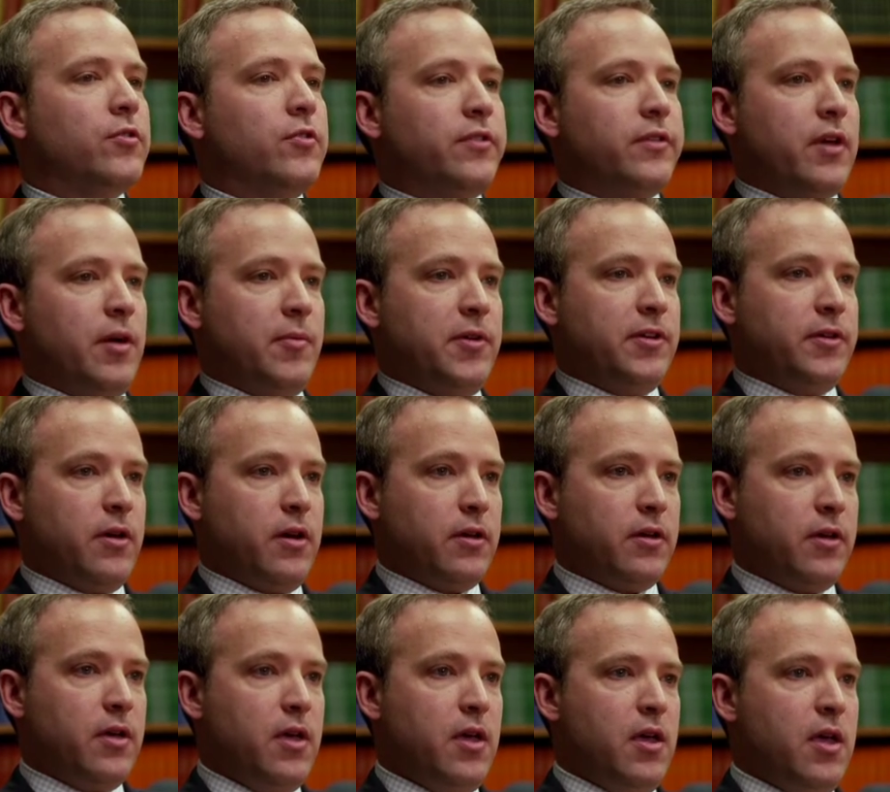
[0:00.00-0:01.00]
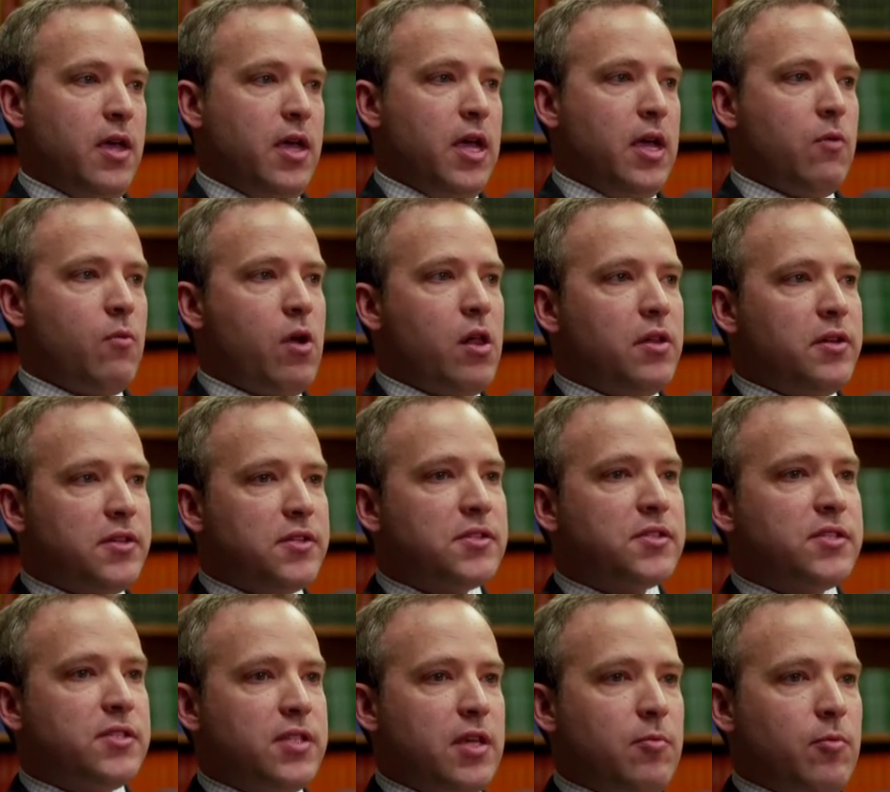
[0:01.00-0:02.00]
to a tummy tuck. And while it is
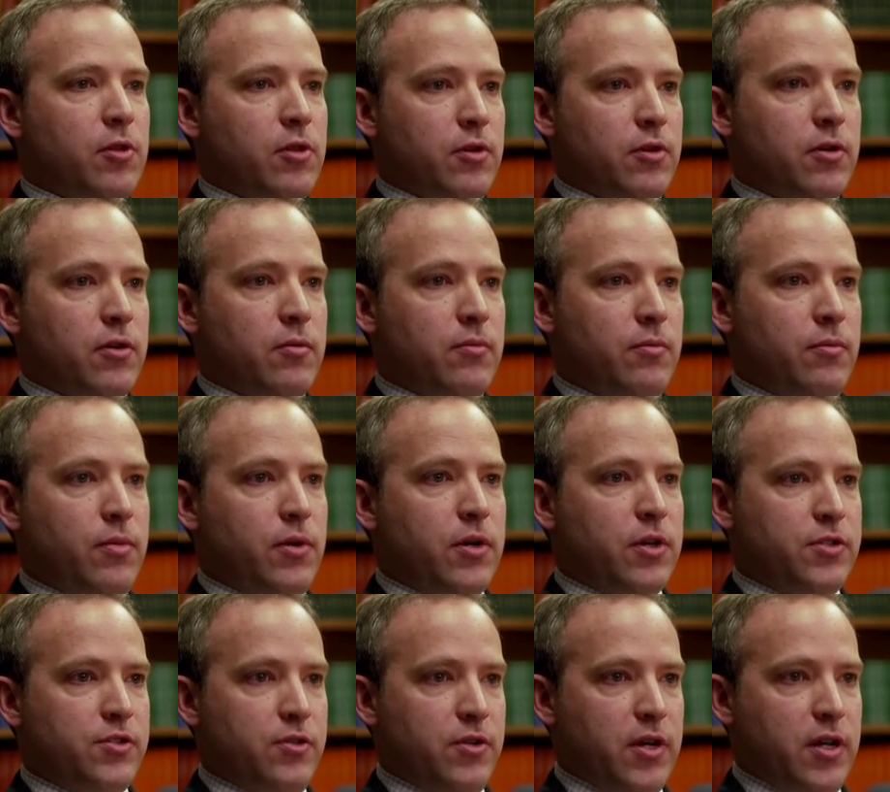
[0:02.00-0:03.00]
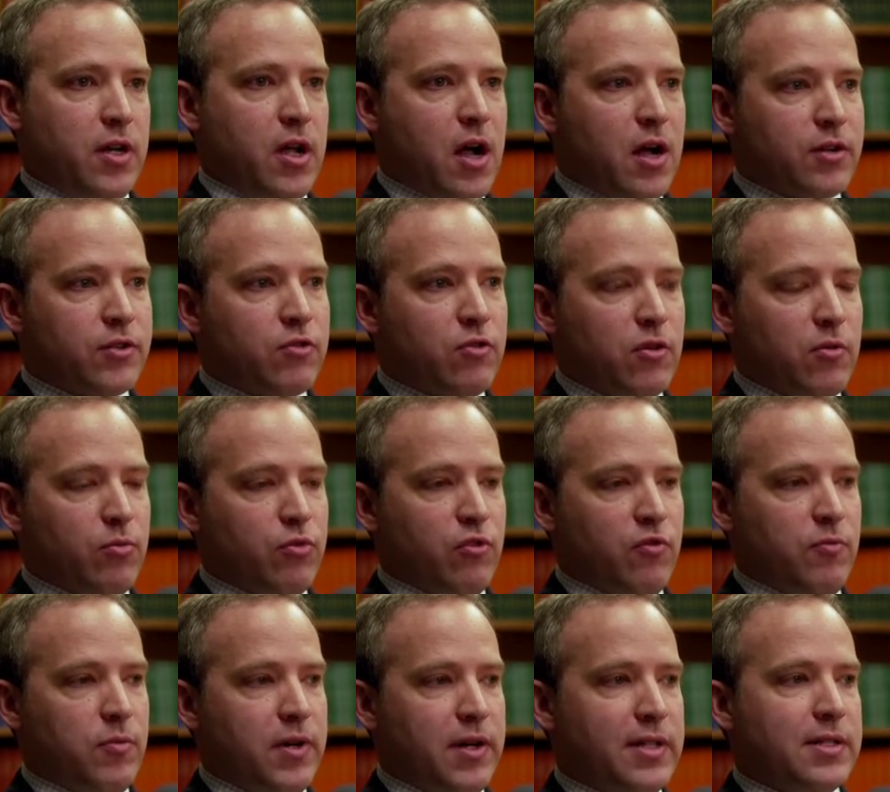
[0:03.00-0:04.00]
similar, because you'll get a contour
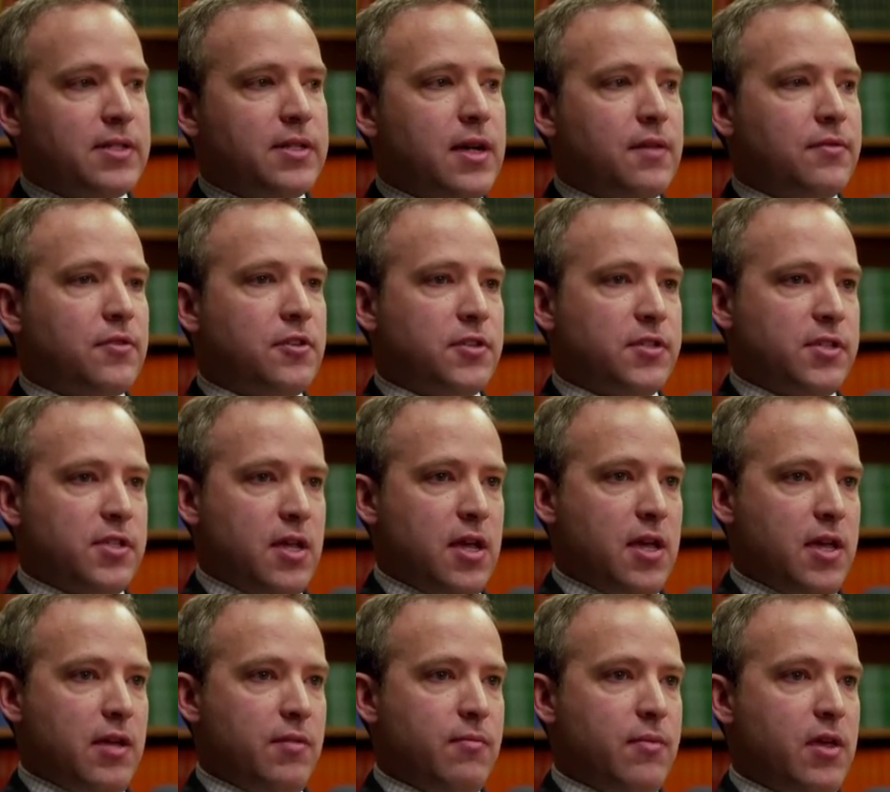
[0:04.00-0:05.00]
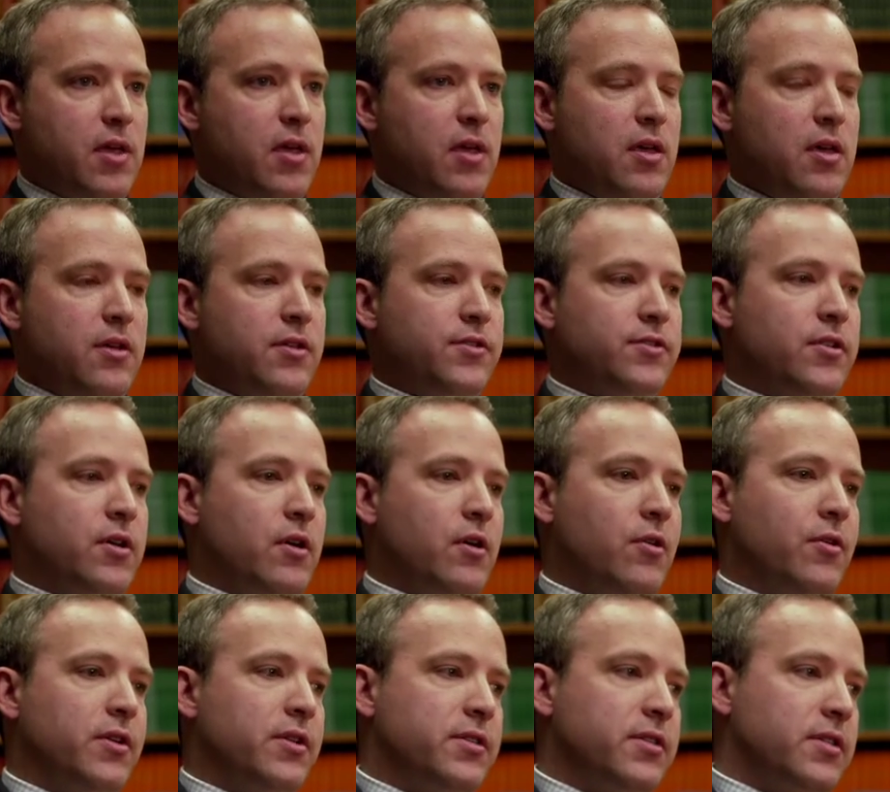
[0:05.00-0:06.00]
improvement, it's not the same.
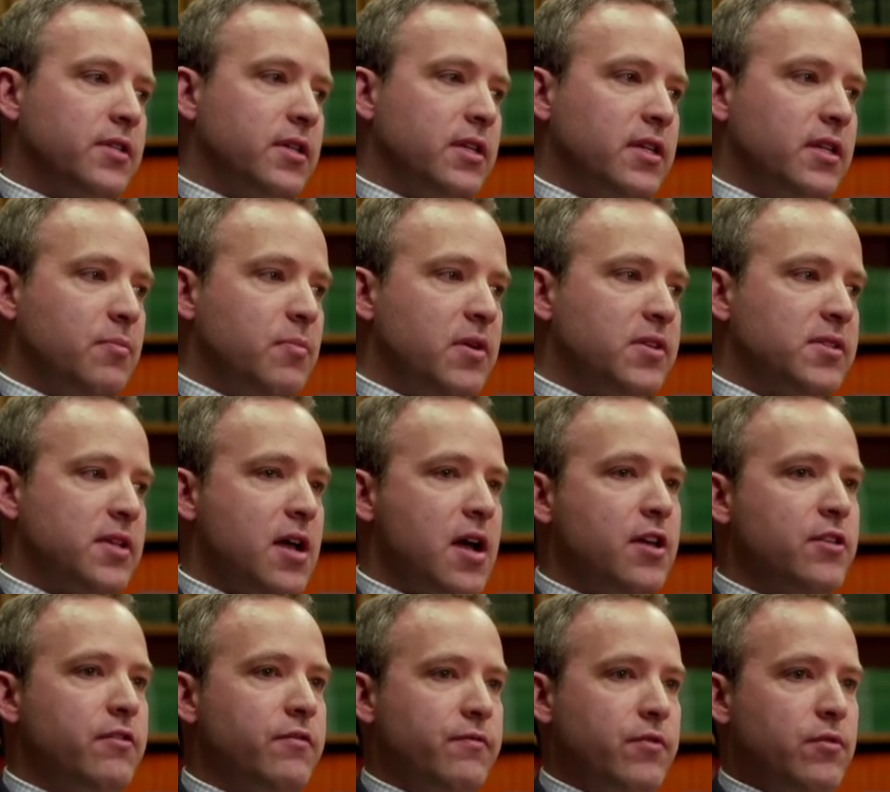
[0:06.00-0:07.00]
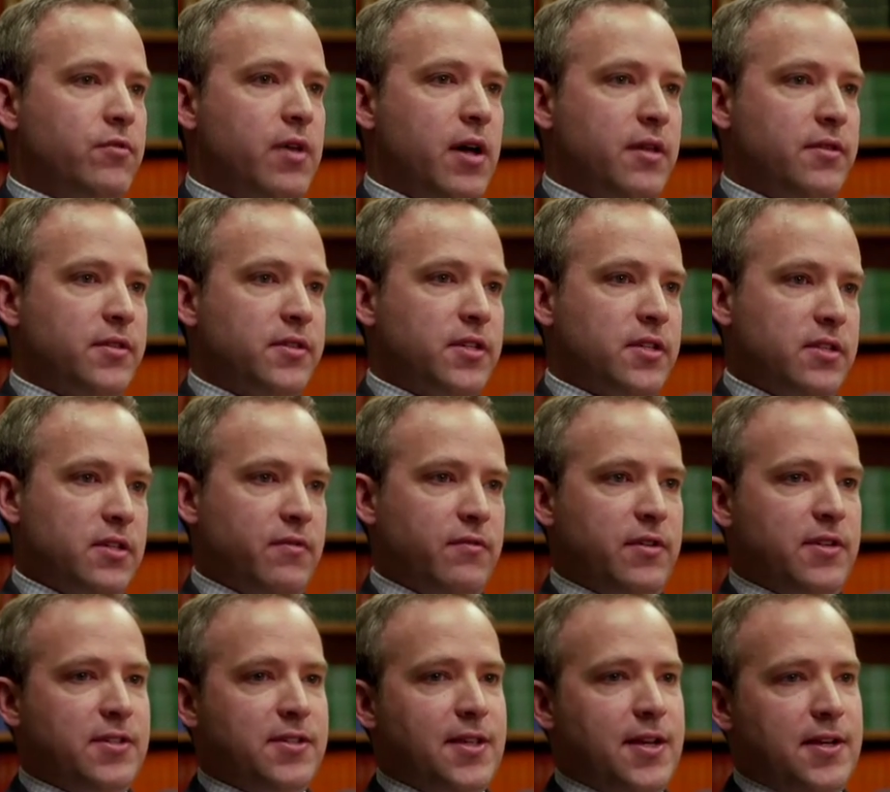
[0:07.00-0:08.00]
So it depends on how you view that in the sense of,
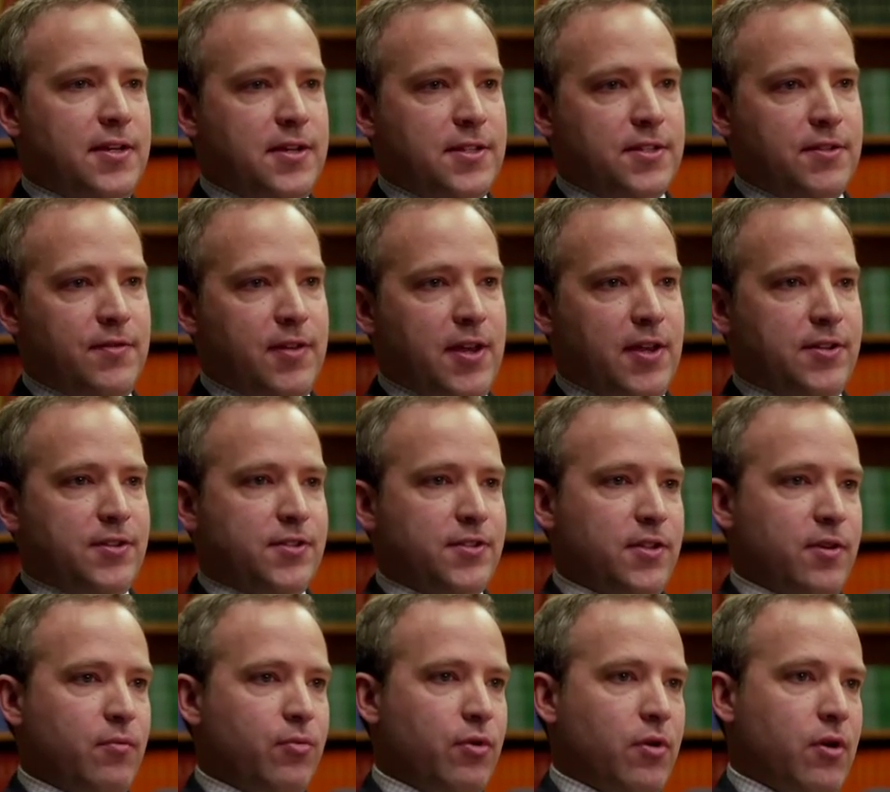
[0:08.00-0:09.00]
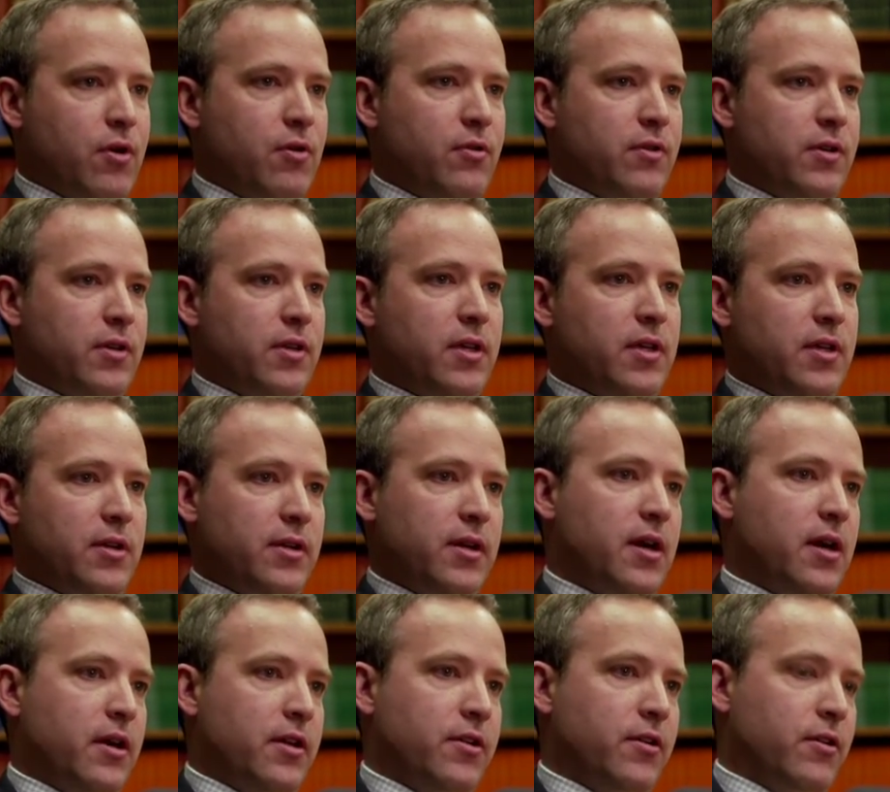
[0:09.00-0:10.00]
is that a disadvantage, is it a pro, and
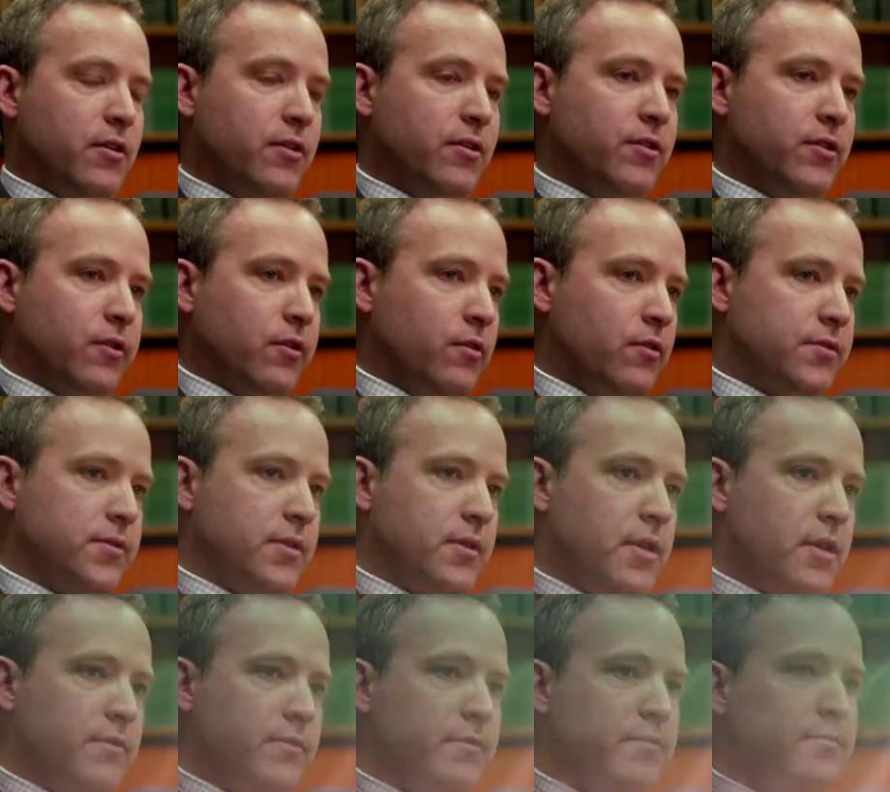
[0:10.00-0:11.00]
kind of your goals in life.